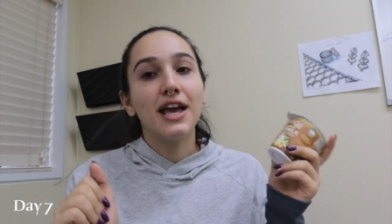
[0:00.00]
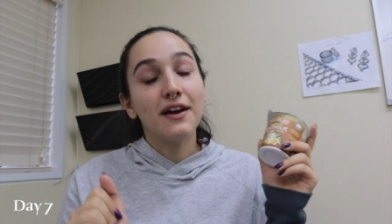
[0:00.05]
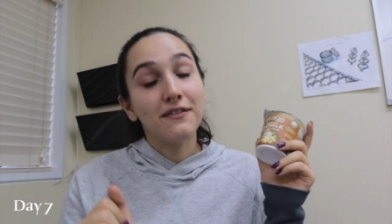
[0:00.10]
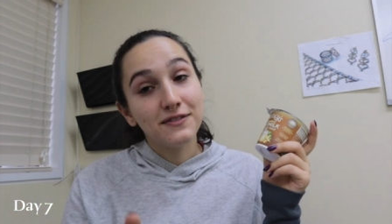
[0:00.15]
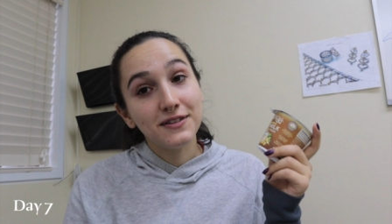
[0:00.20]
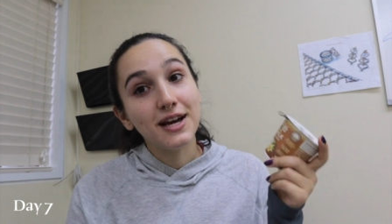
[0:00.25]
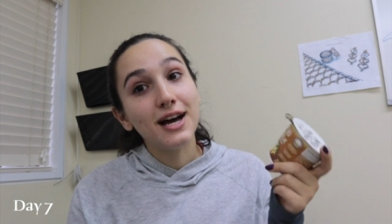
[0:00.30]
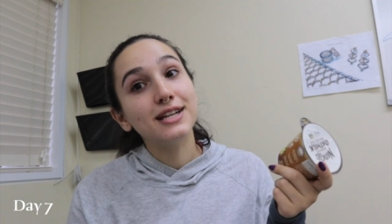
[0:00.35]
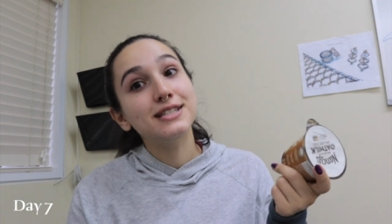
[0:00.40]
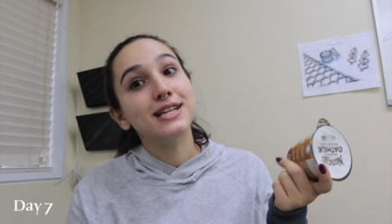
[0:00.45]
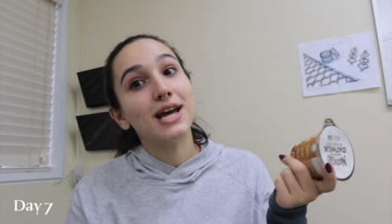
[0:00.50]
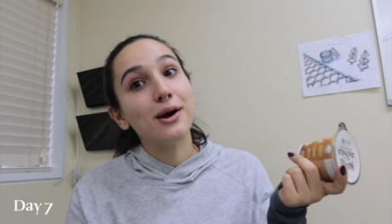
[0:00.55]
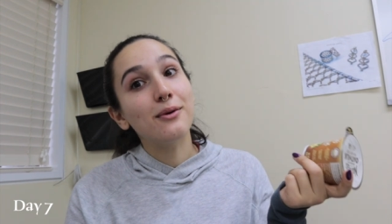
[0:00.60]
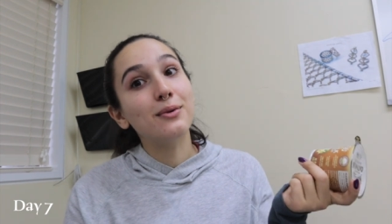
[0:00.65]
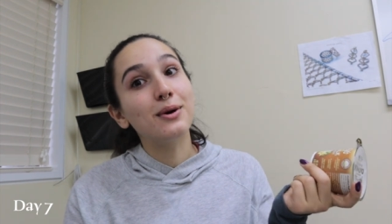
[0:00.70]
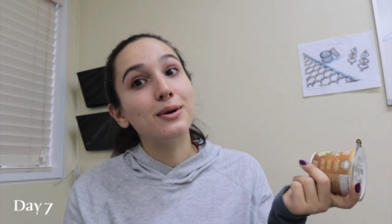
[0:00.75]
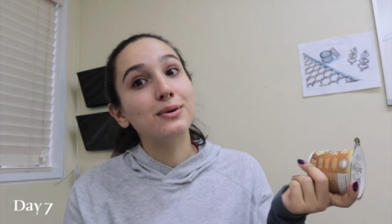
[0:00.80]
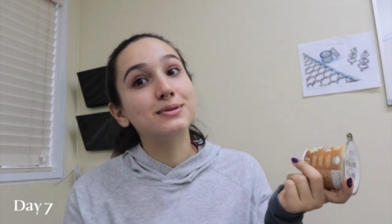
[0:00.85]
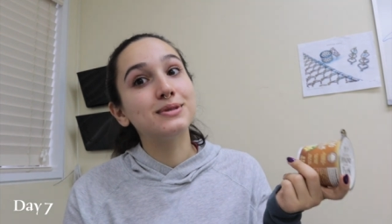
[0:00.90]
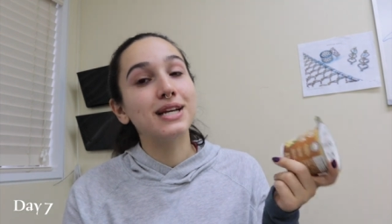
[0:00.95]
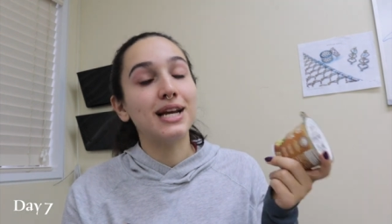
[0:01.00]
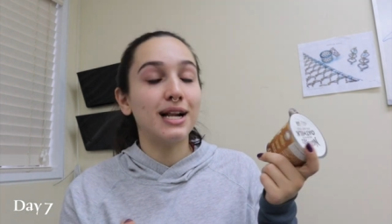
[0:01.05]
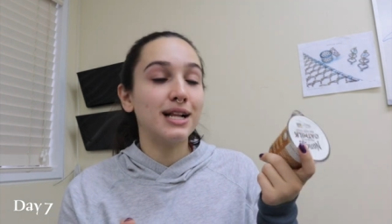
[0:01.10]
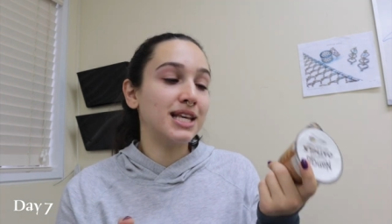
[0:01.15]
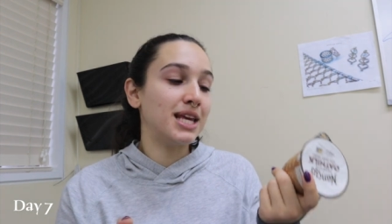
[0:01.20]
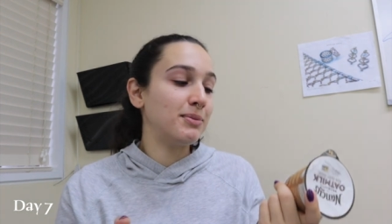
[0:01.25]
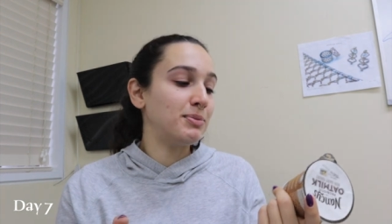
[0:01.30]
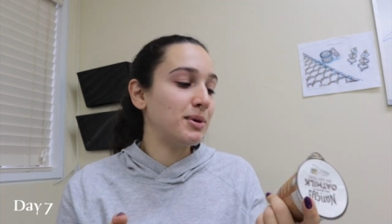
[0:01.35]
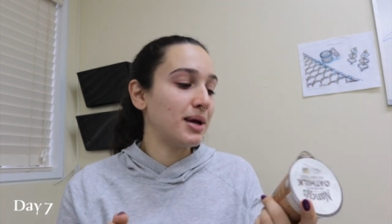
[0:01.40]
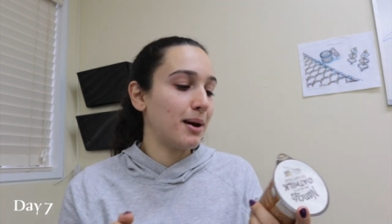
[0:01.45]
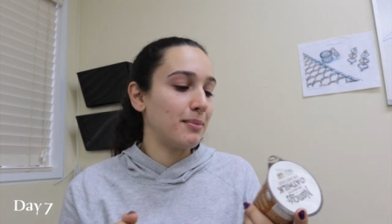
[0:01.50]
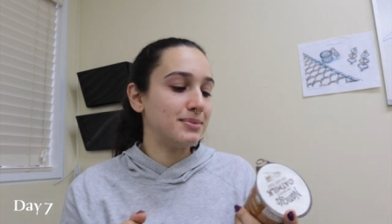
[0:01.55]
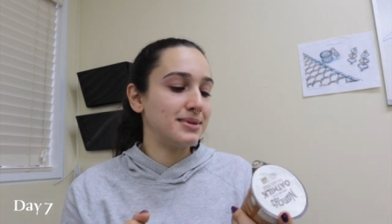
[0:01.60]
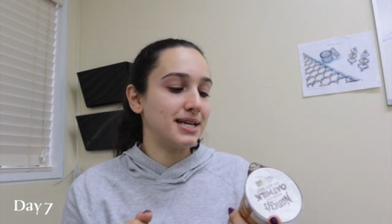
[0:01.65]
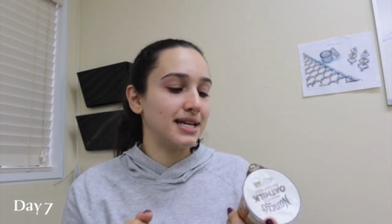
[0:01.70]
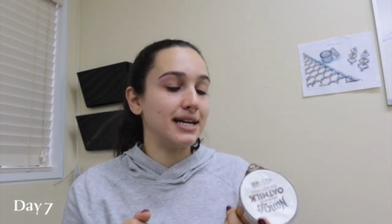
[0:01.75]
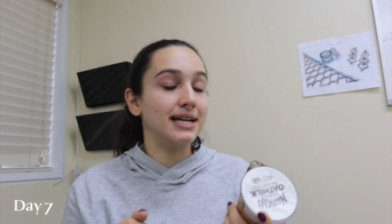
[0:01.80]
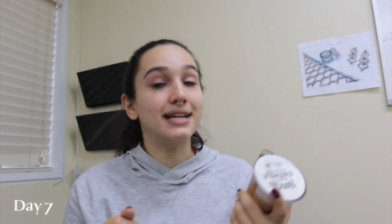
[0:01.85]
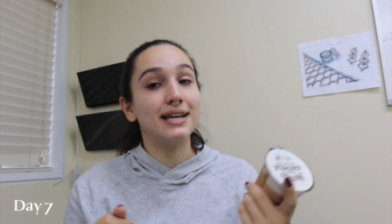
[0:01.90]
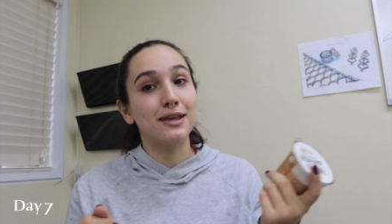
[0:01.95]
If not, I won't, and I'll keep you
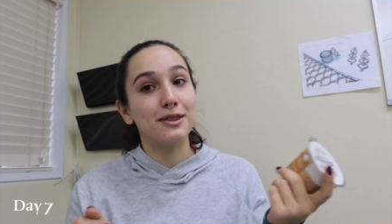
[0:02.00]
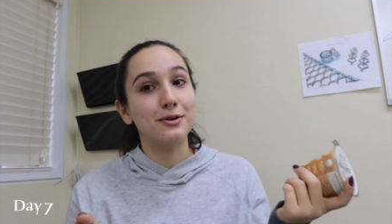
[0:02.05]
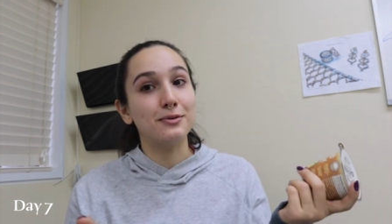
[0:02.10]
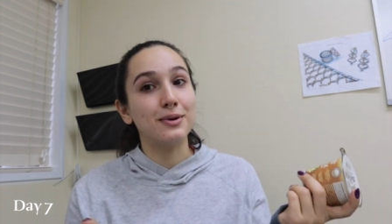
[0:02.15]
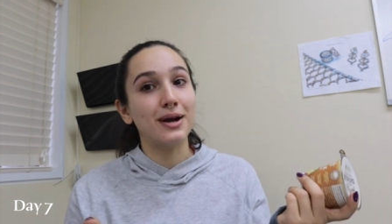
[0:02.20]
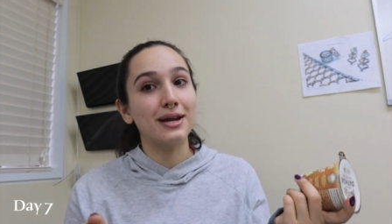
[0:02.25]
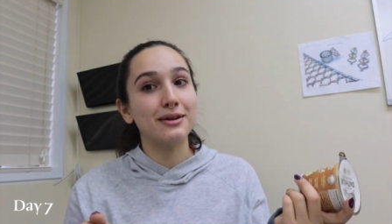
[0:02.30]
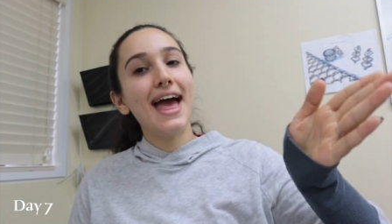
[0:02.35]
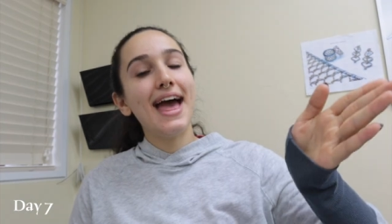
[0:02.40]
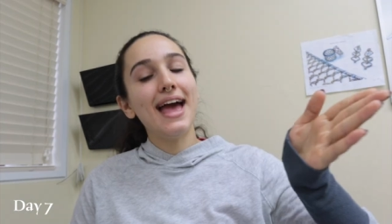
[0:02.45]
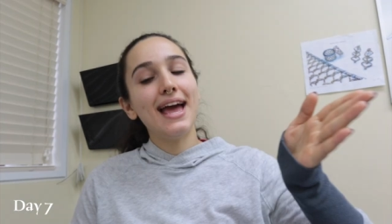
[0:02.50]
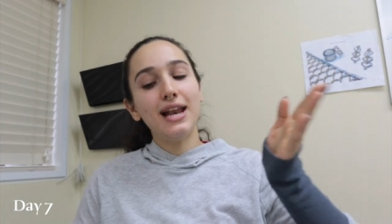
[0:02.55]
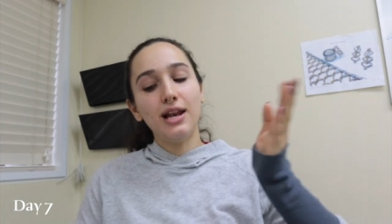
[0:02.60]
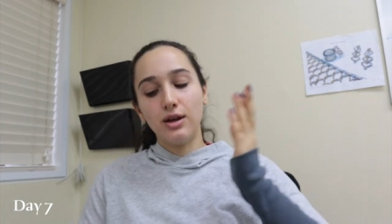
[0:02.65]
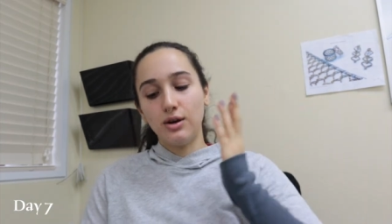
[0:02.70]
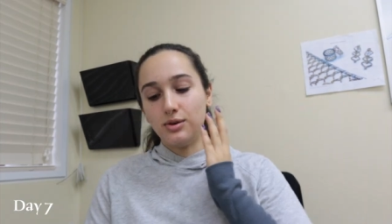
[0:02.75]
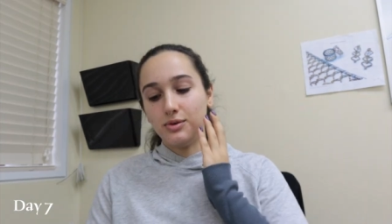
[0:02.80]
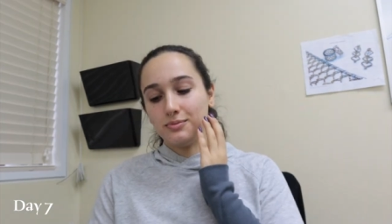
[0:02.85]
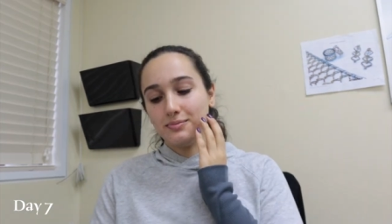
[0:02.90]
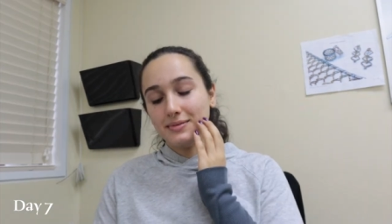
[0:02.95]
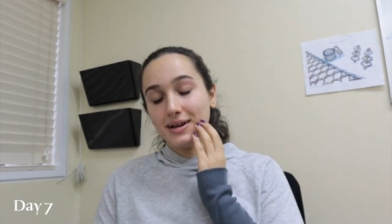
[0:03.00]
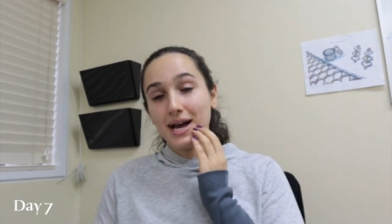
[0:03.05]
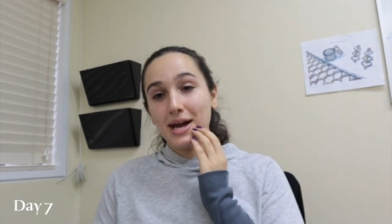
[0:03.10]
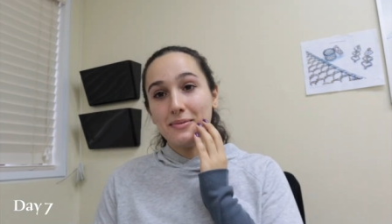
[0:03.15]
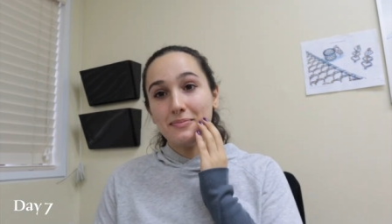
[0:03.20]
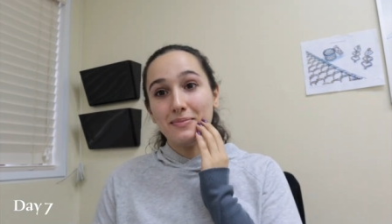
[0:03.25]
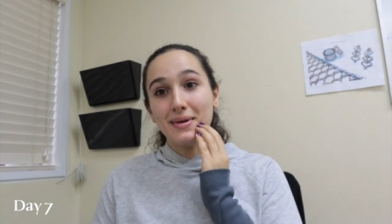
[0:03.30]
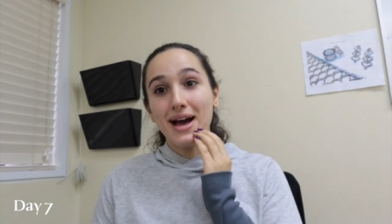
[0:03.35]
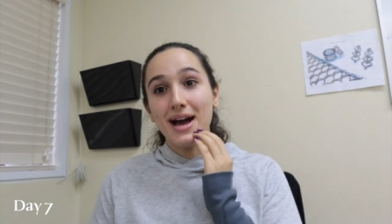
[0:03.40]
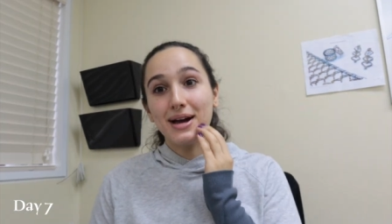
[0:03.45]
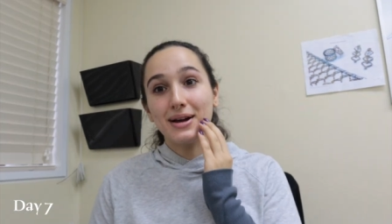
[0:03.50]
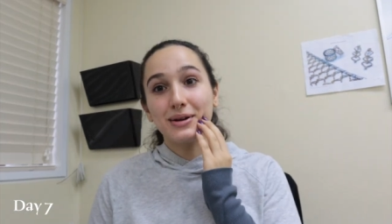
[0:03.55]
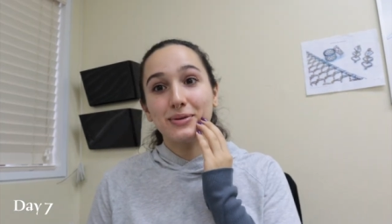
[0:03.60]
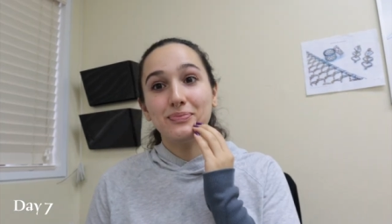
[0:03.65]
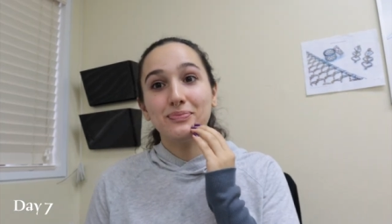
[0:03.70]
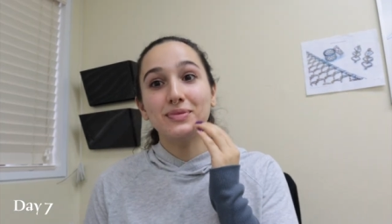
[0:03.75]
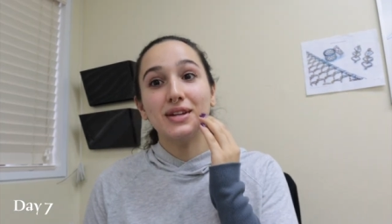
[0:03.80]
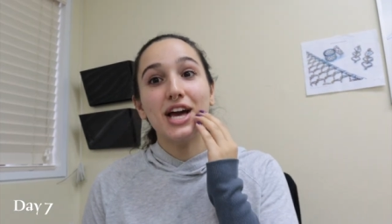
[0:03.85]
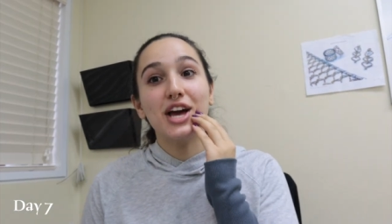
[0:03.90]
updated either way. Hello, I'm back.